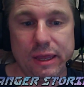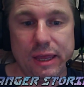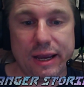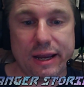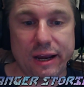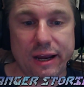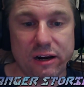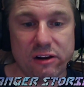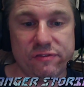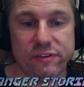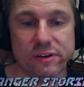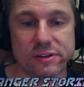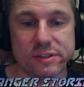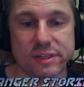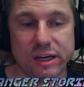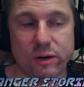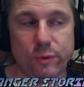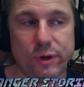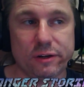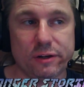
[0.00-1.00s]
It kind of feels
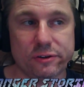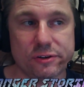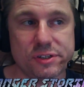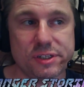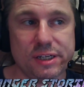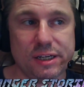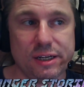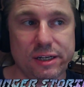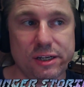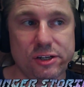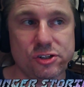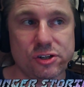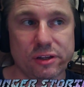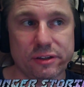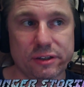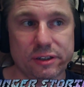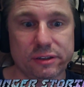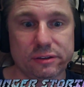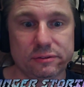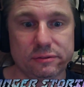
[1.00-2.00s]
like we understand each
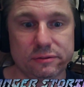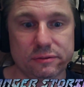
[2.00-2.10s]
other.